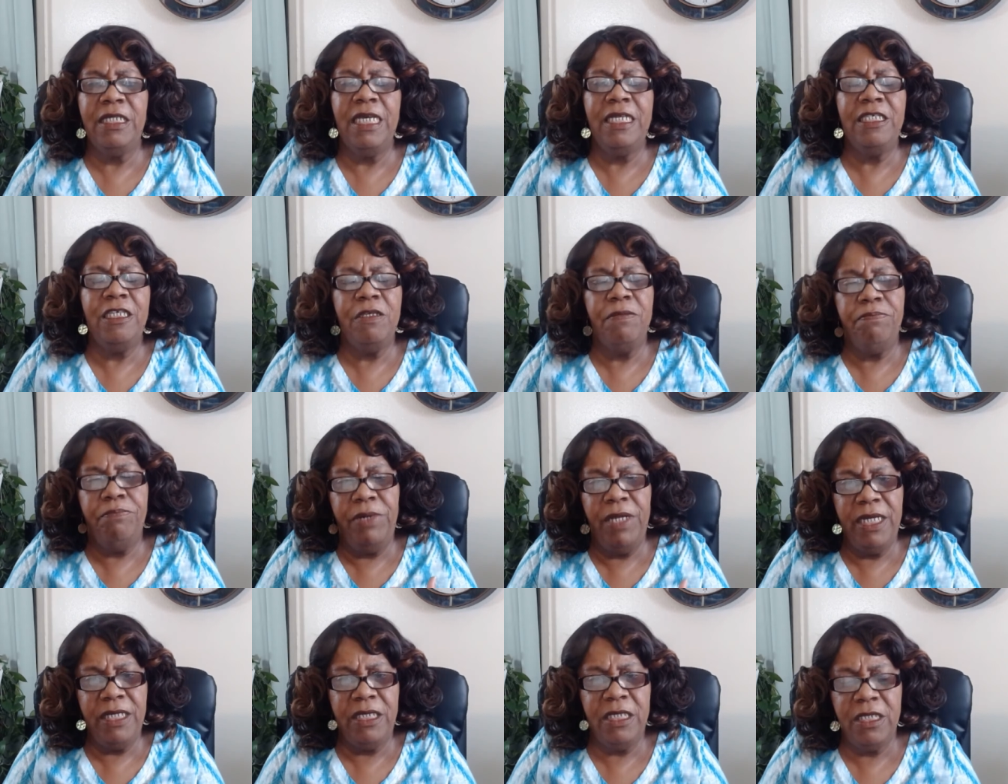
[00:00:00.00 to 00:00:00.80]
as it
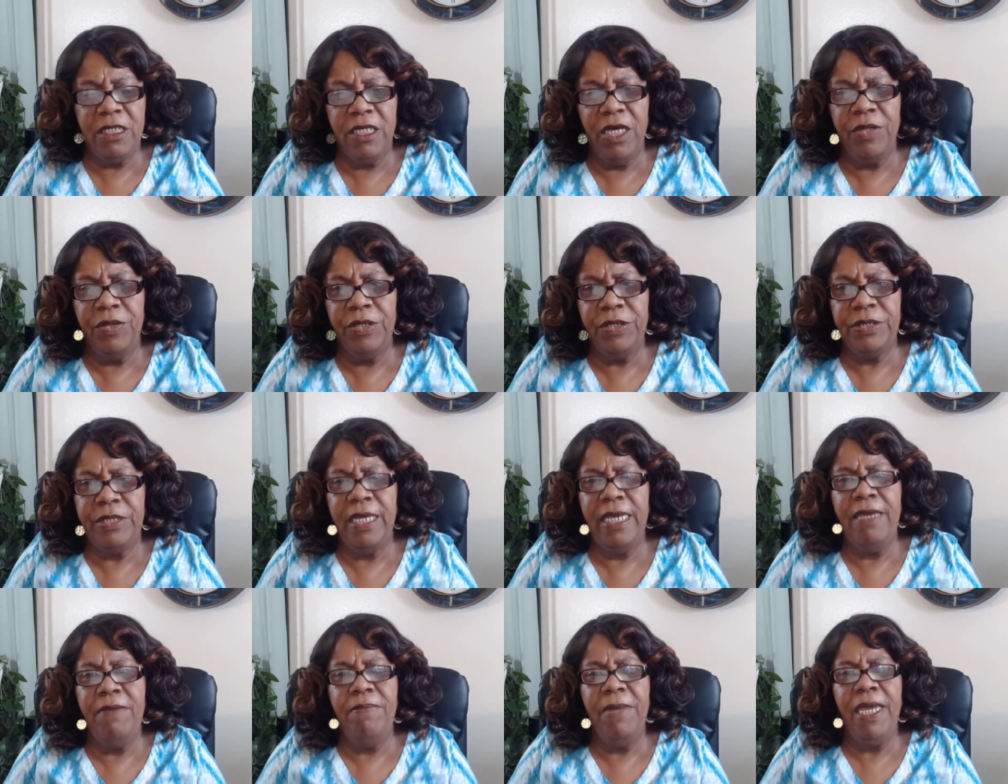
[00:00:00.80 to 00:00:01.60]
blesses others.
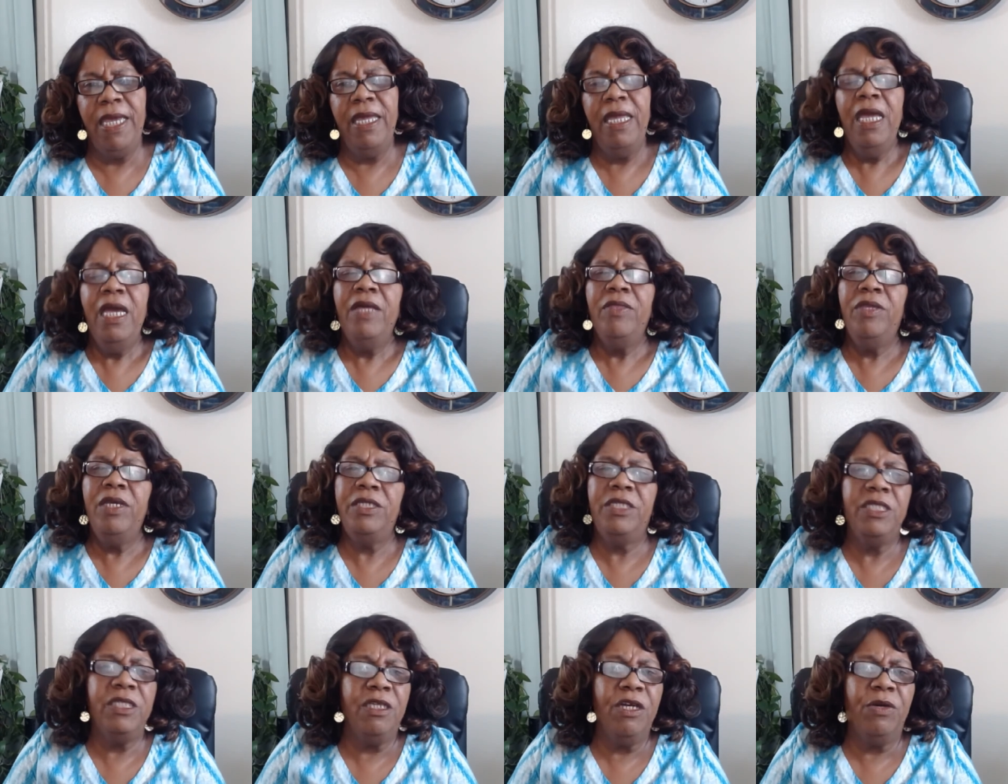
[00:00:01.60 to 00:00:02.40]
Amen.
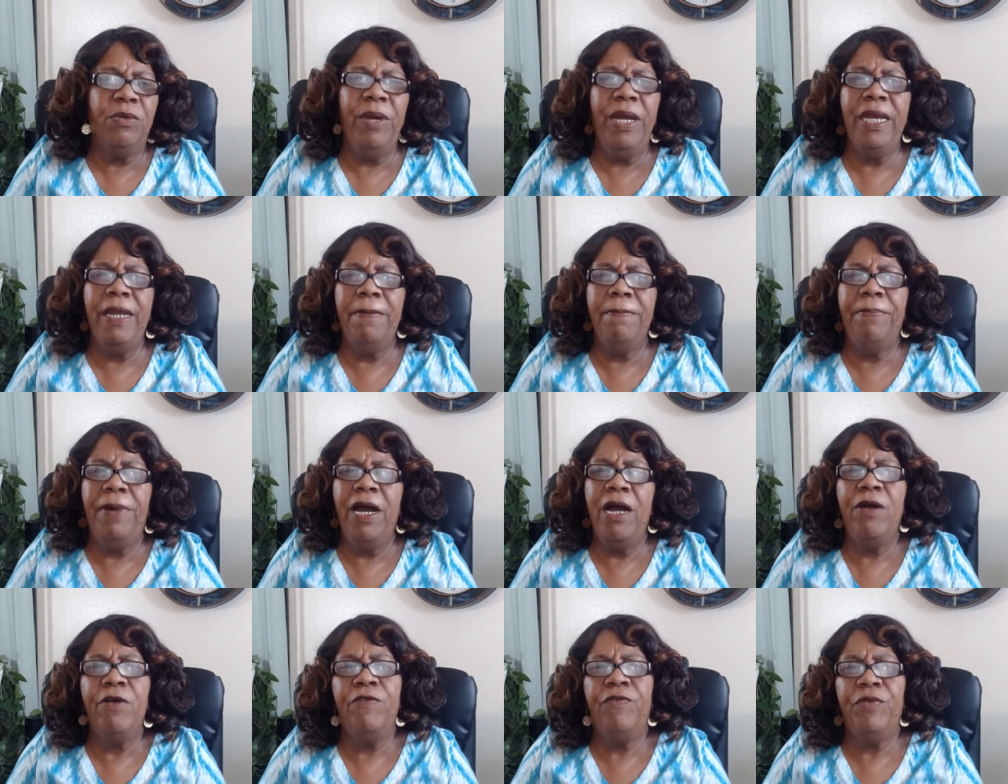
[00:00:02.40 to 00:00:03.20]
This is a great and
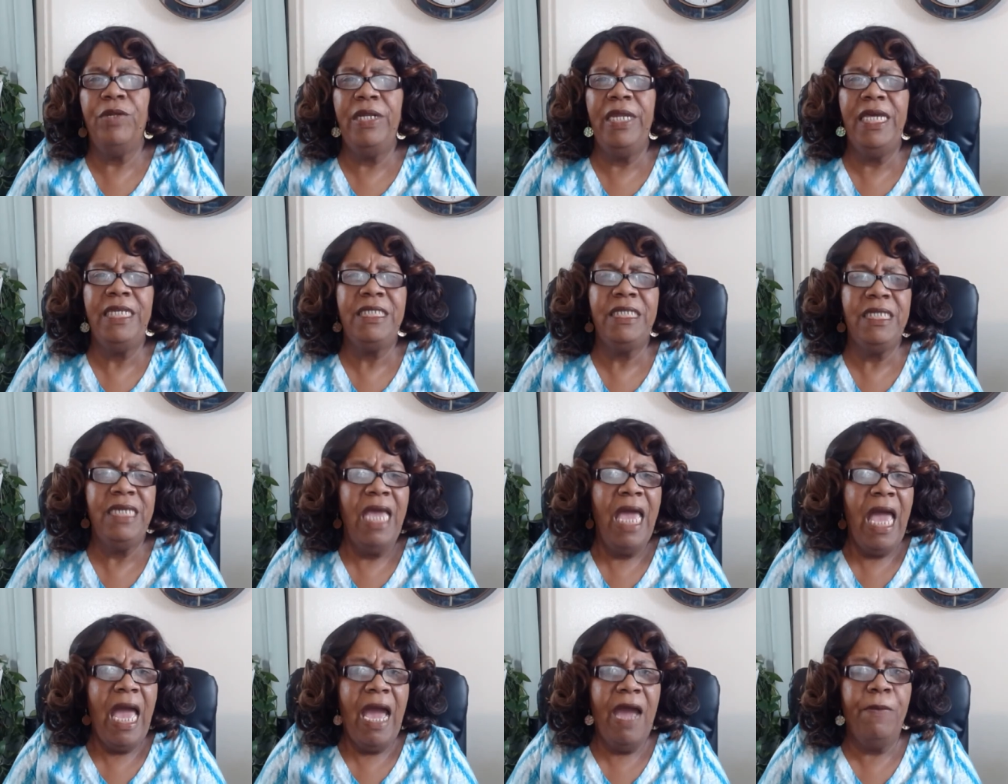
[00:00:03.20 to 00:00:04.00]
powerful lesson.
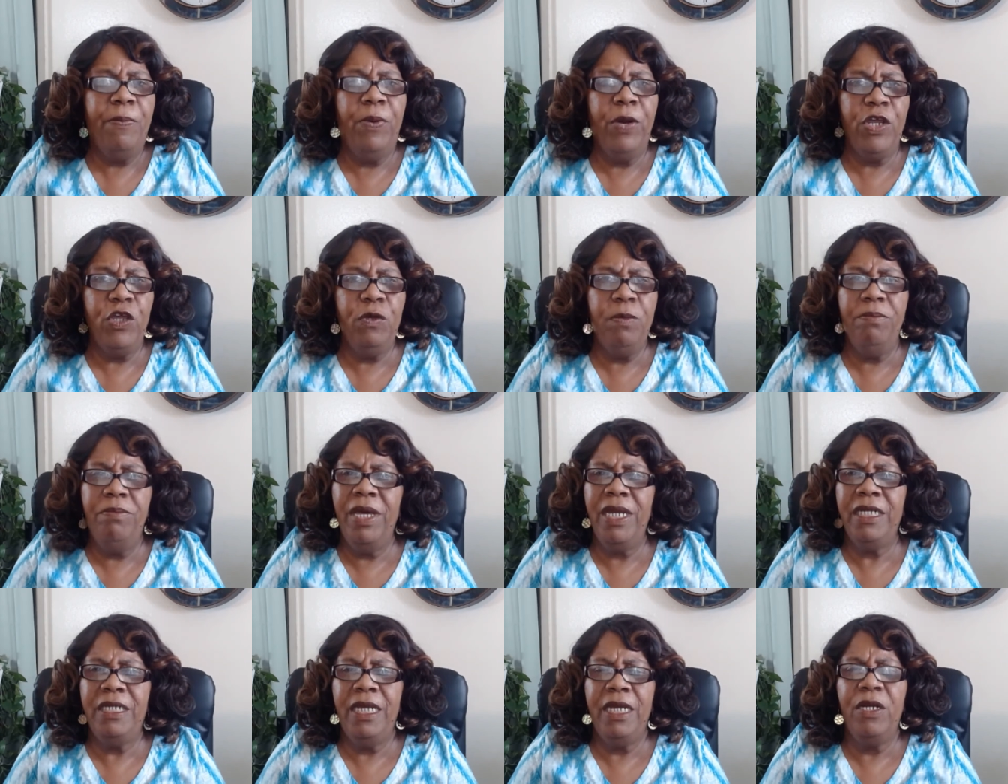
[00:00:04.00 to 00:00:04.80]
I pray you
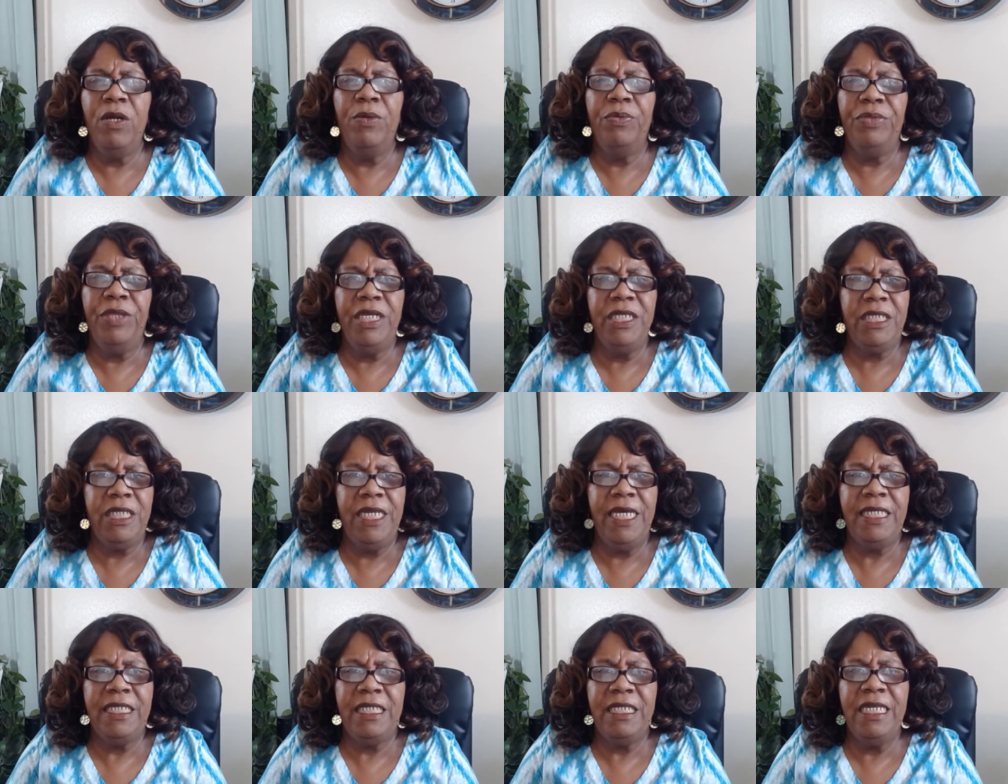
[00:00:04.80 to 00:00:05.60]
meditate on this
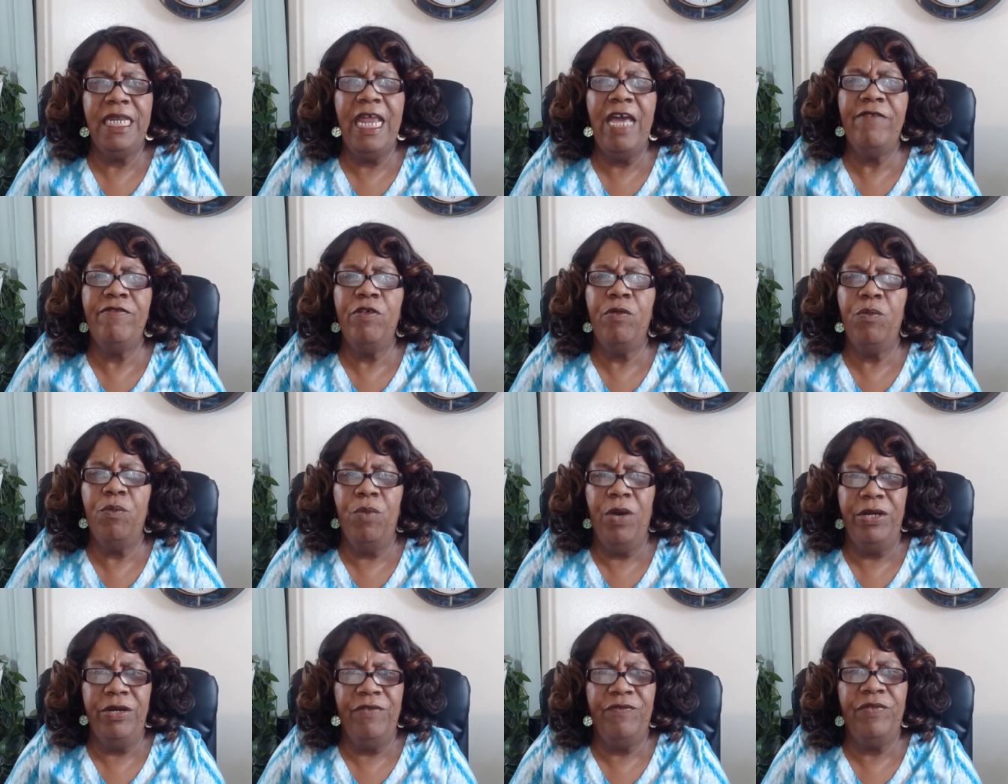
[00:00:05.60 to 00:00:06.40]
lesson and have a
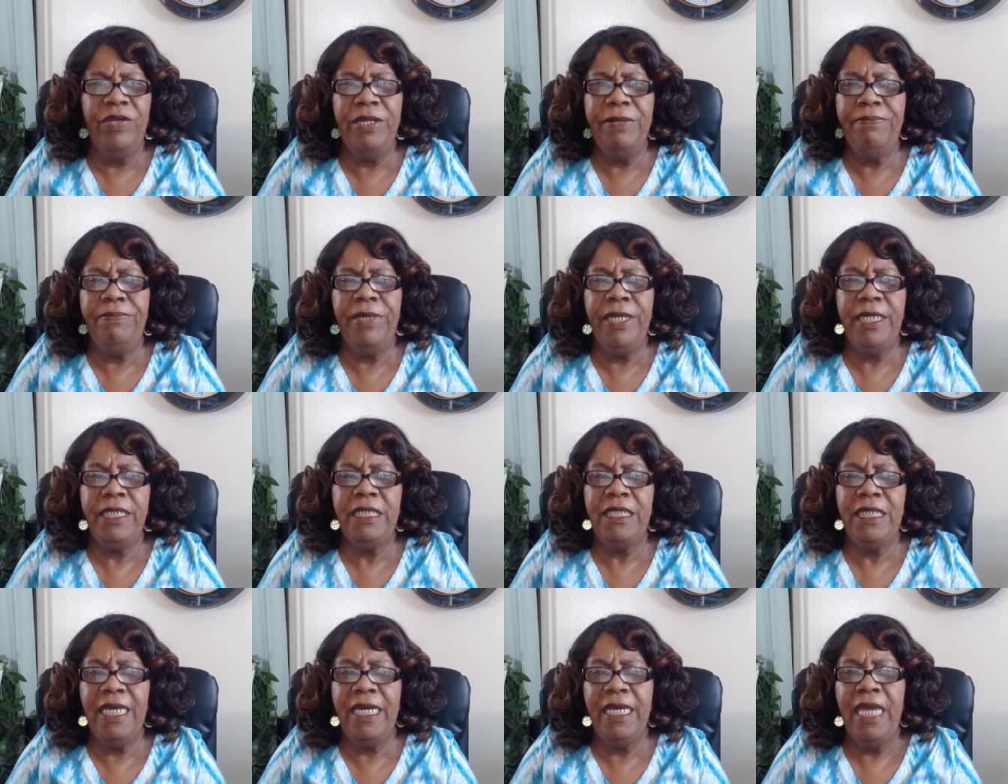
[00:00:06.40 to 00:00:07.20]
wonderful and
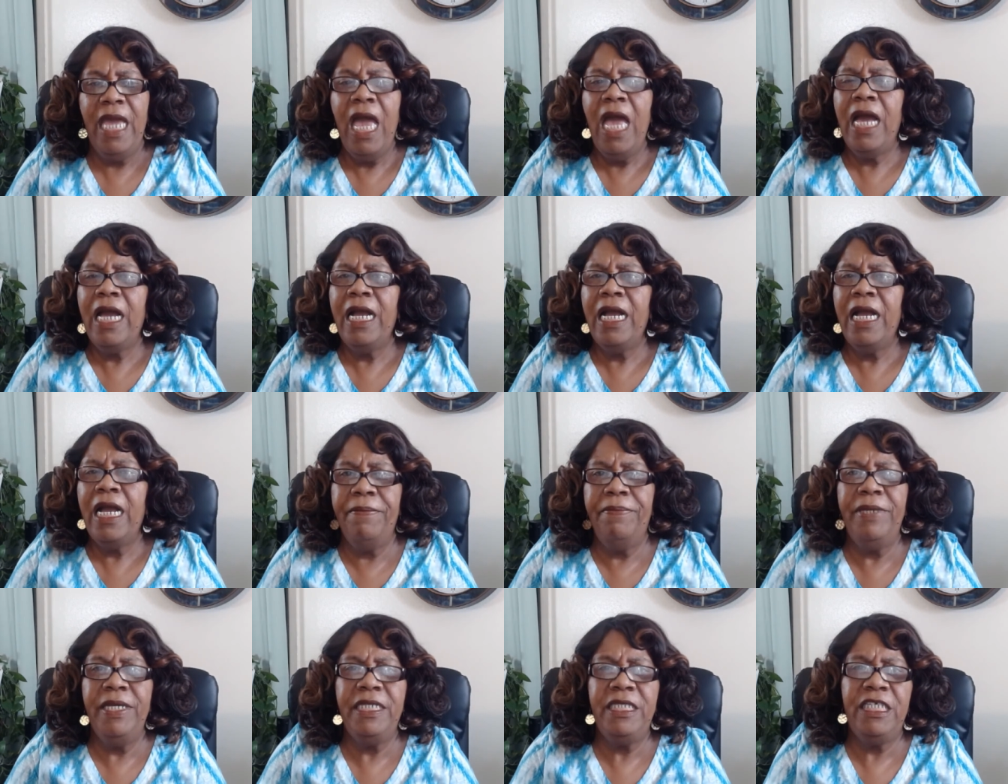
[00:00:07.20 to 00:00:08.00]
blessed day. God
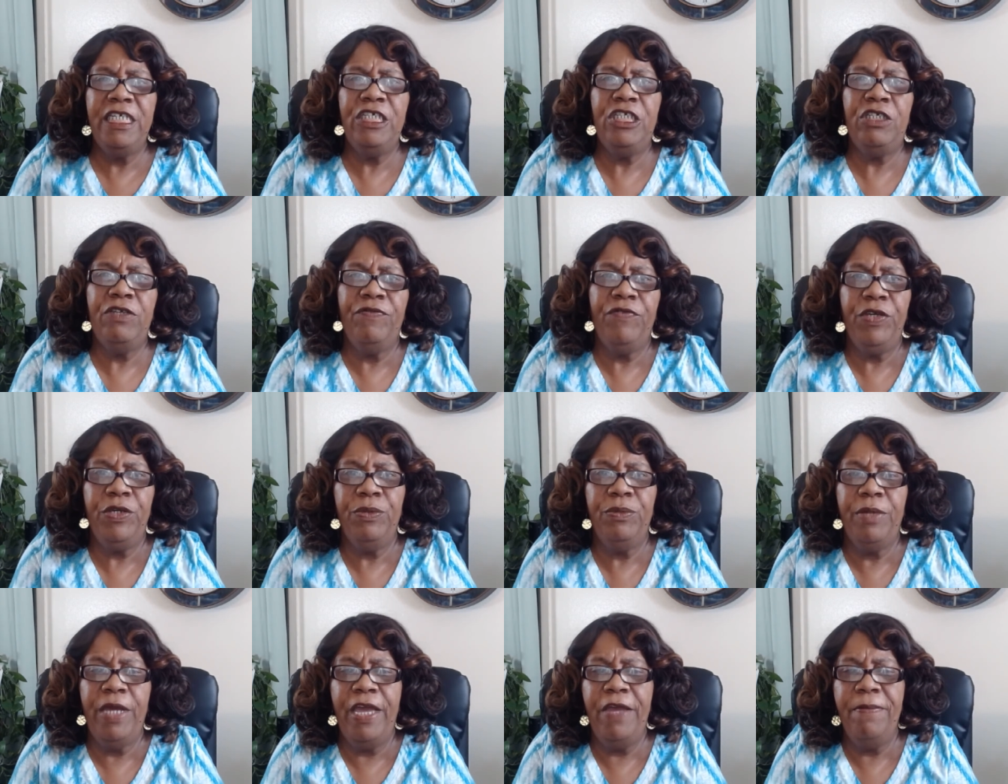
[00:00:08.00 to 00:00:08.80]
bless each of you.
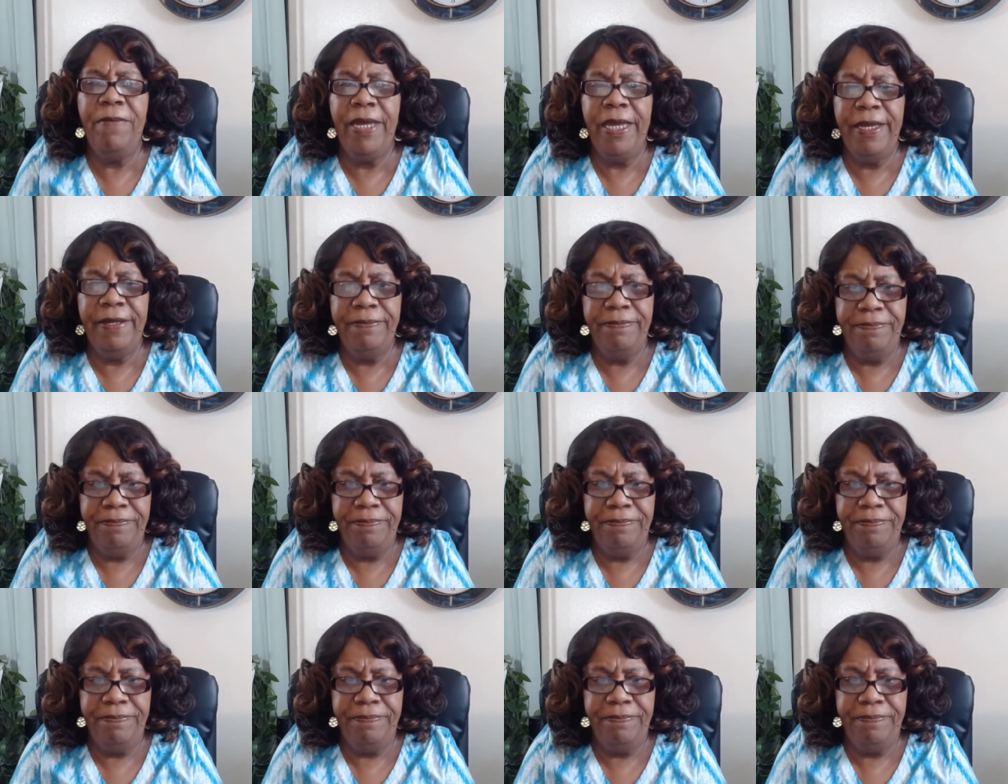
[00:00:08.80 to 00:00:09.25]
Amen.